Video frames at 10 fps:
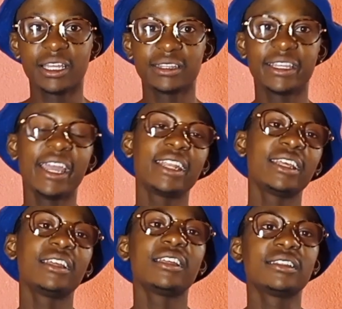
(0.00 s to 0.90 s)
Then
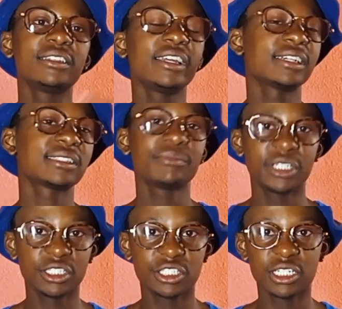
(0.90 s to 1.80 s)
there are some
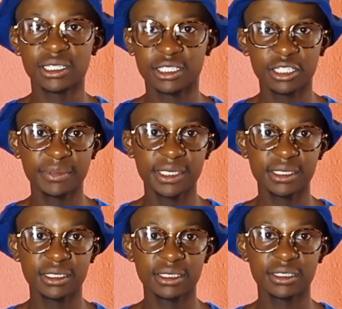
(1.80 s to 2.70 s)
additional tips
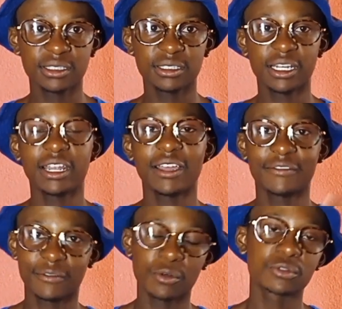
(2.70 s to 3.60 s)
that
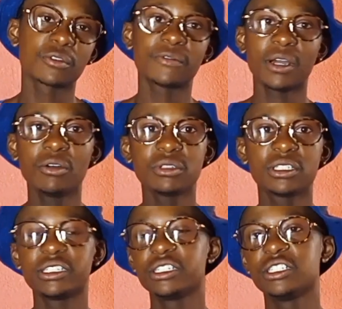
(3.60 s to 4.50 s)
I've also found
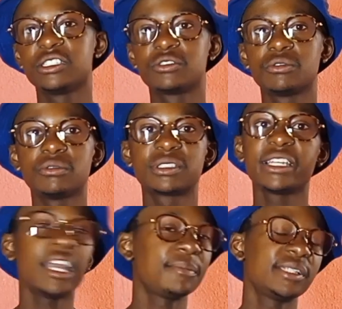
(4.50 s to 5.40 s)
is to
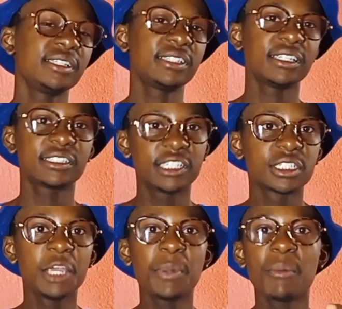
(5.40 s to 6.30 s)
stay updated.
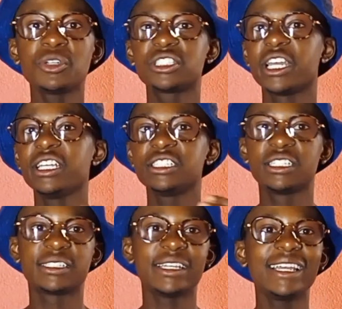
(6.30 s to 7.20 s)
Keep up with
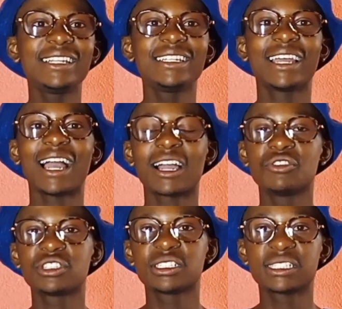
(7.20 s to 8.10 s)
changes in the
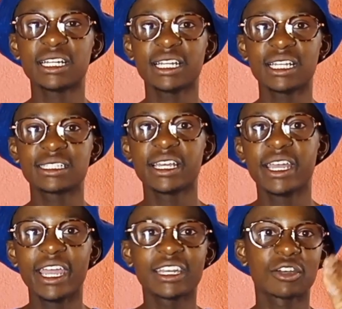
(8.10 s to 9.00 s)
accounting standards
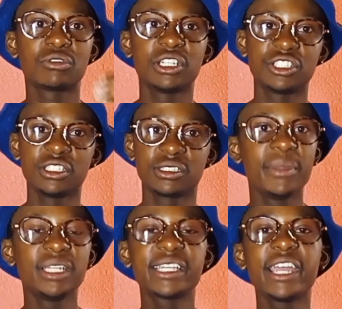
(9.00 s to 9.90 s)
and regulations.
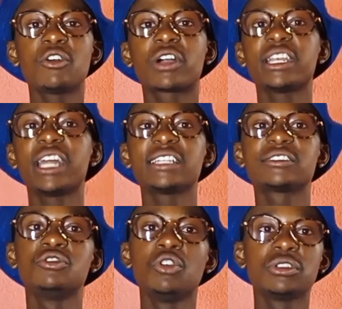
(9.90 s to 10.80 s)
Maintain organized
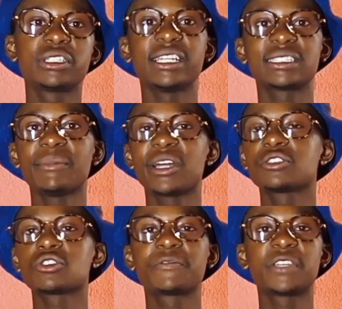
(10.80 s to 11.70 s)
notes and
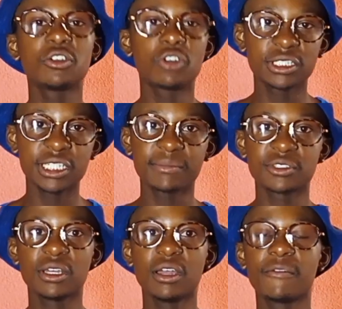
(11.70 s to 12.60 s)
summaries of key
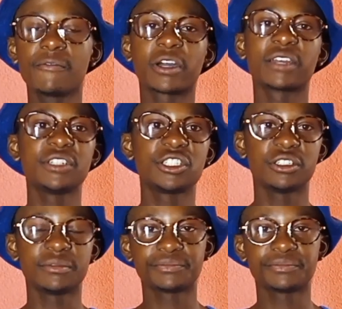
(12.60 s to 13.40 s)
concepts for revision.